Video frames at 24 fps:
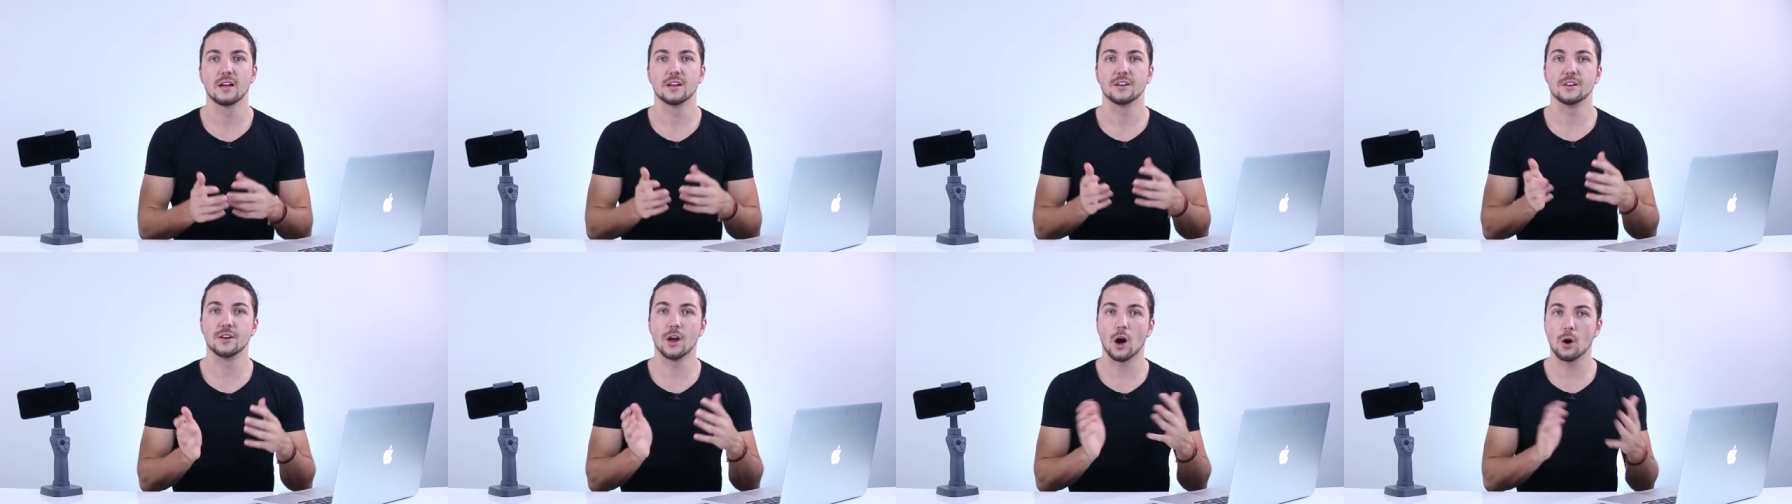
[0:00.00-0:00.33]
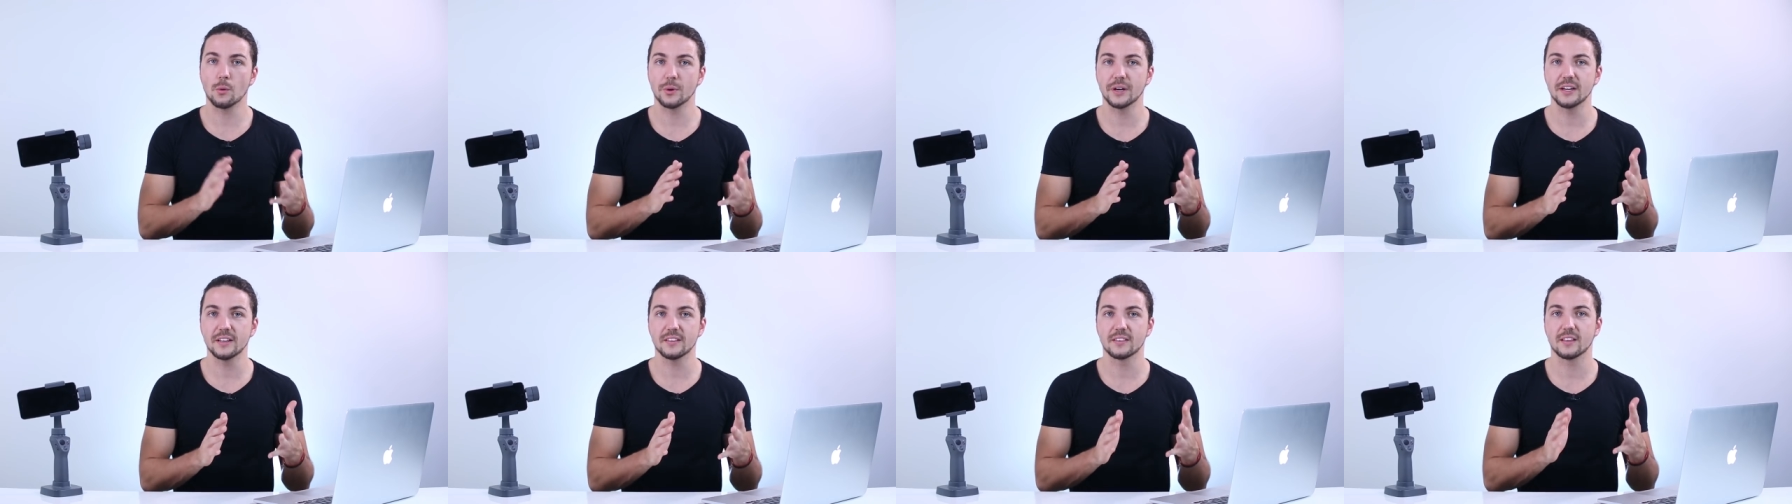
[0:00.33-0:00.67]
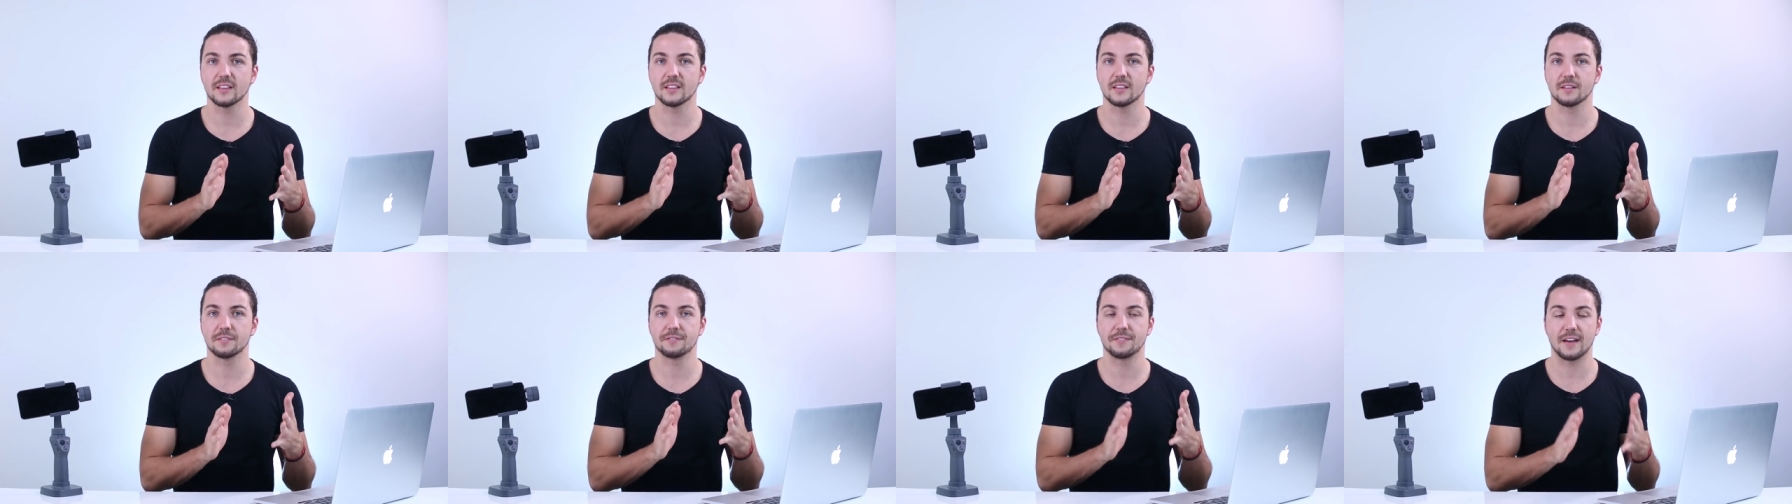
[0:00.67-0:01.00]
knowing
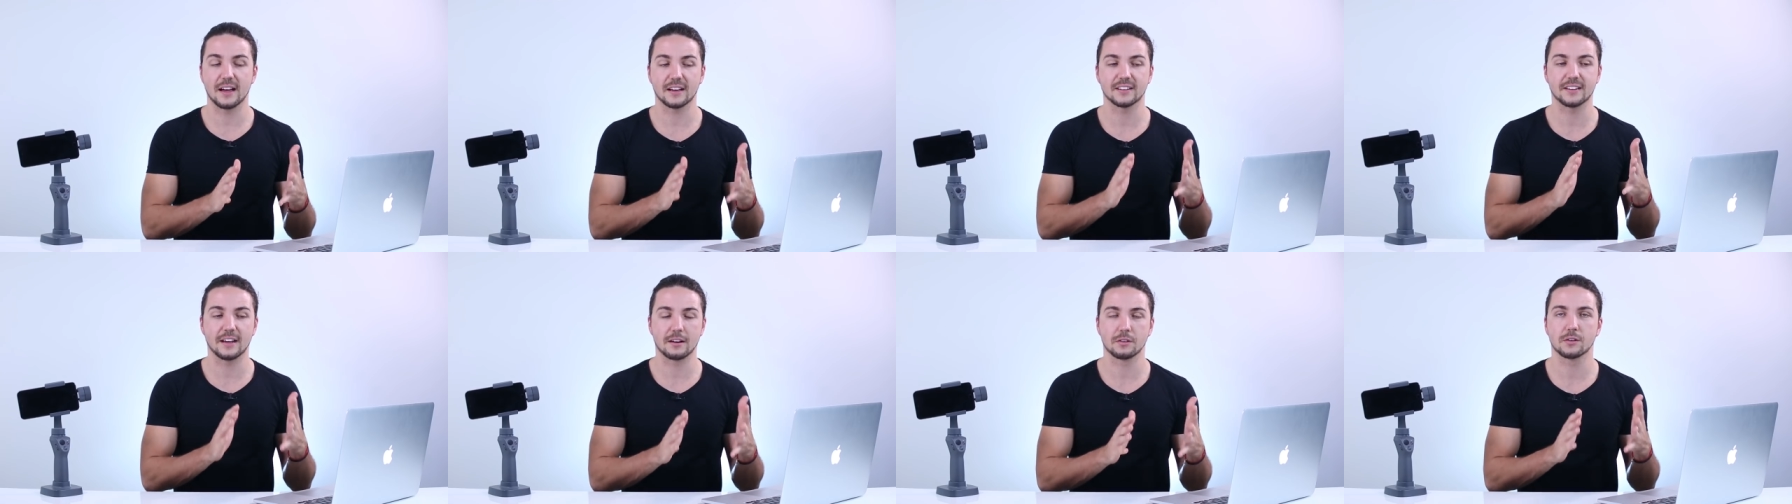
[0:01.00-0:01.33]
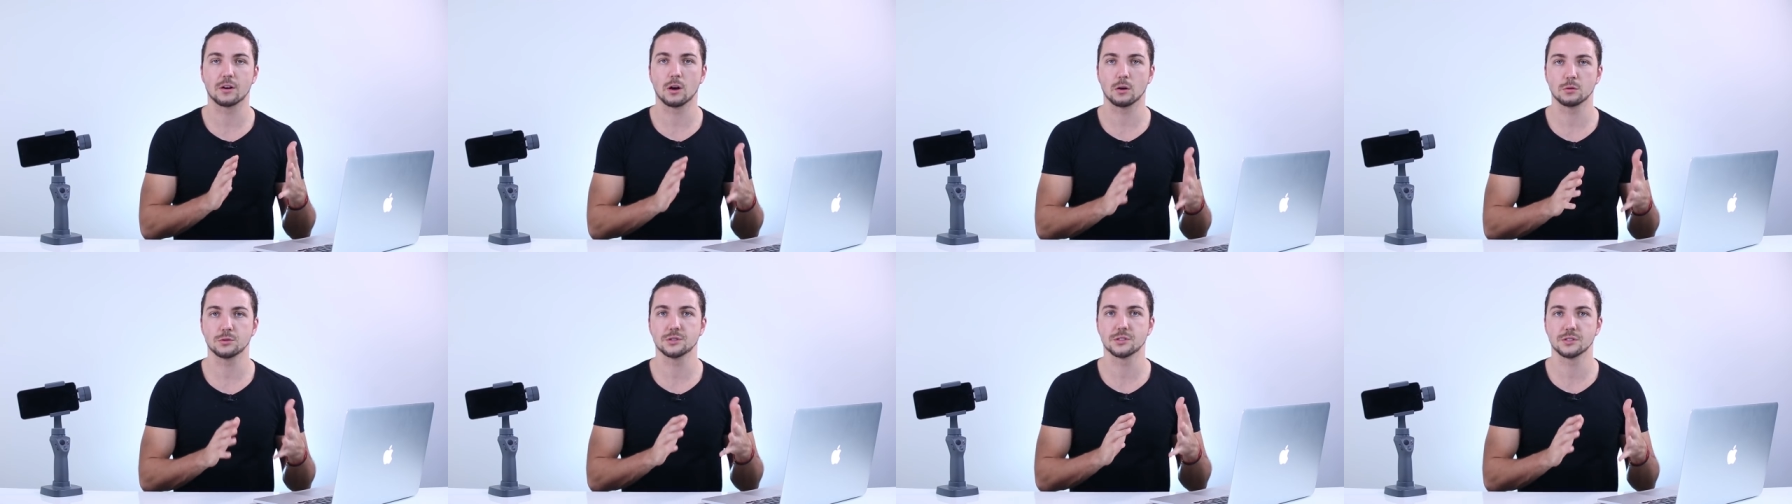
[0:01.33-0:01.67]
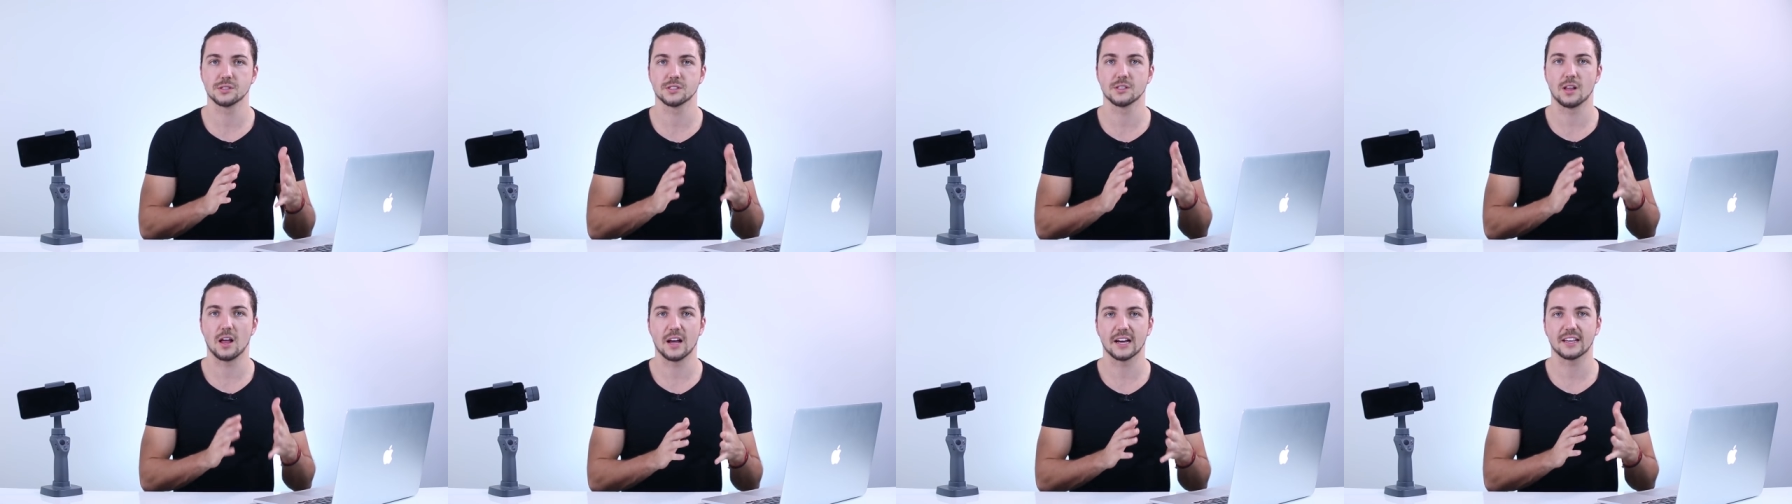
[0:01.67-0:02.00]
that the fact our
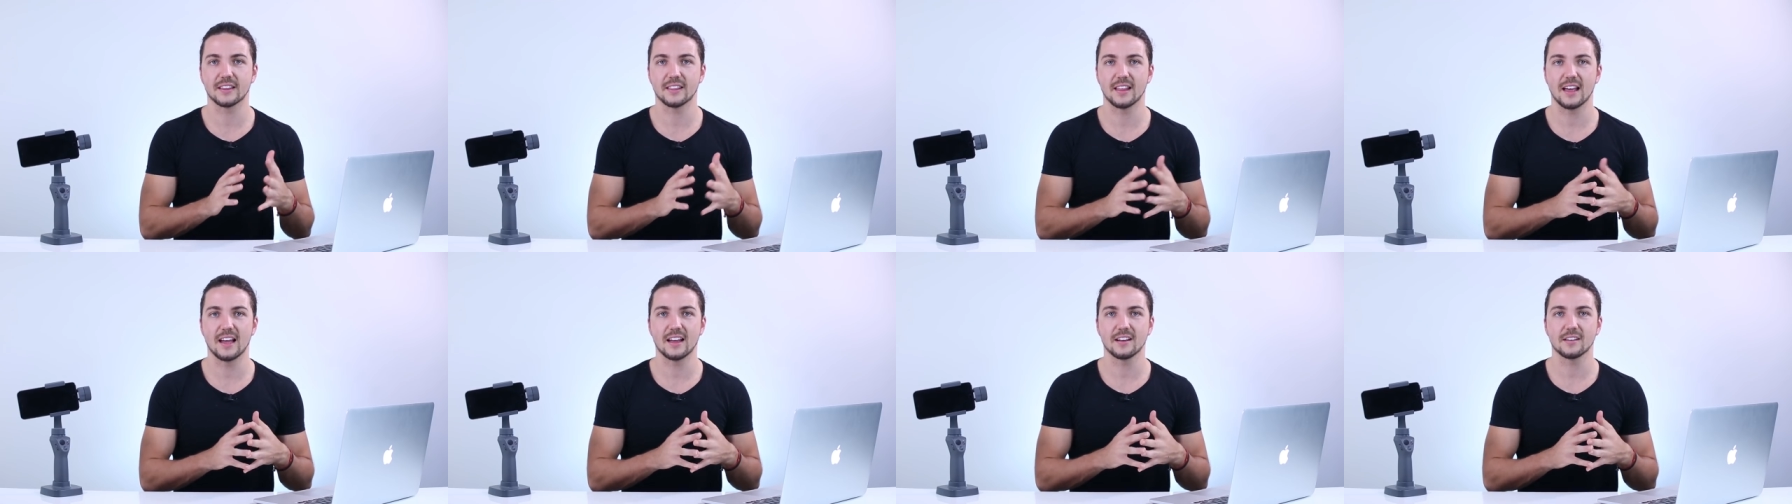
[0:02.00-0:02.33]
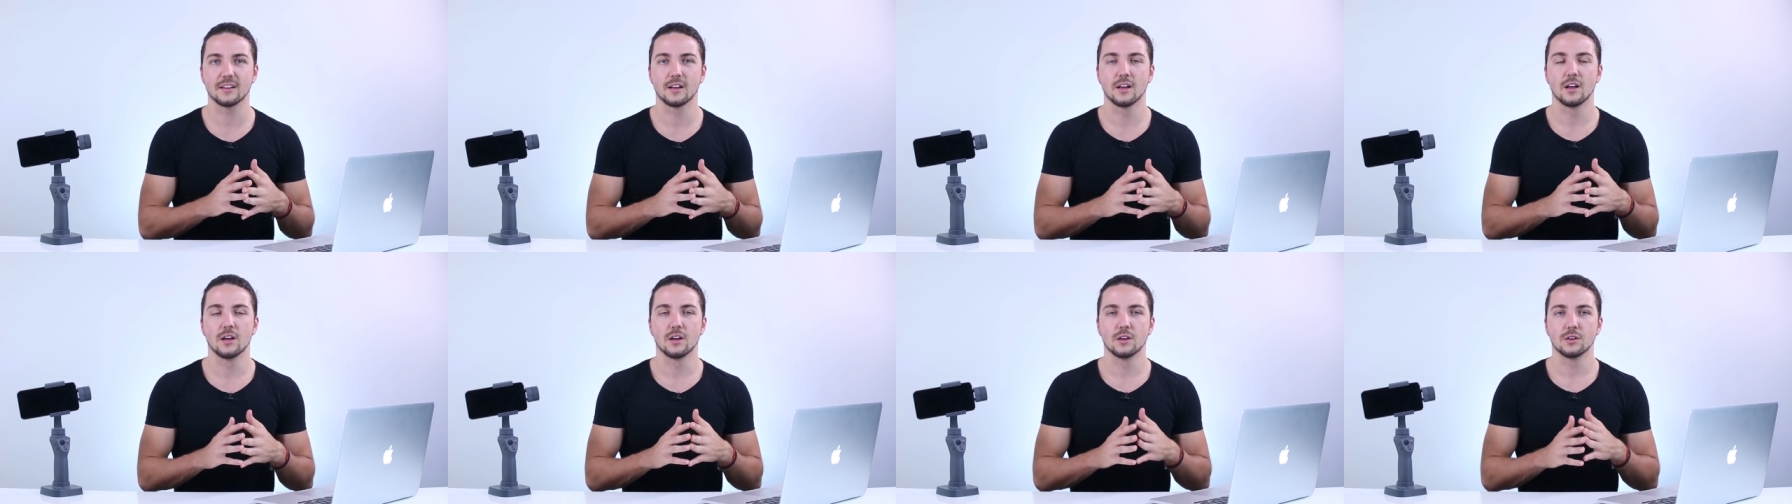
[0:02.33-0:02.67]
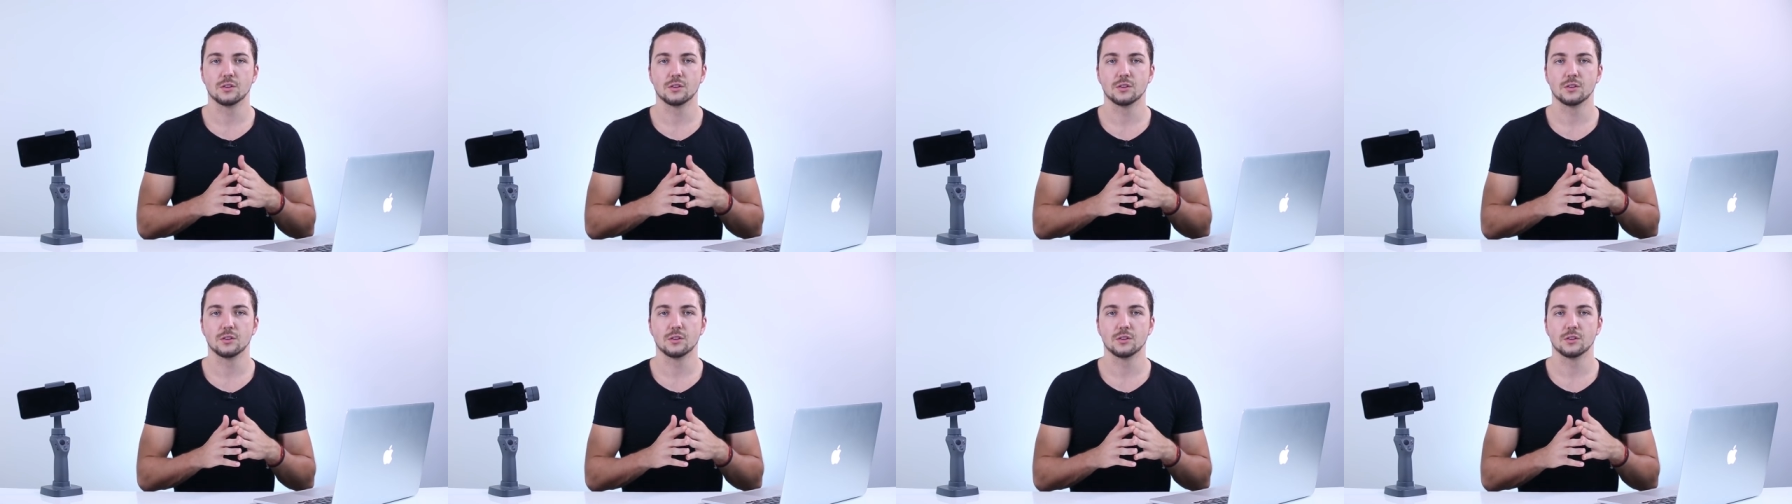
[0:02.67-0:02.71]
culture's like that,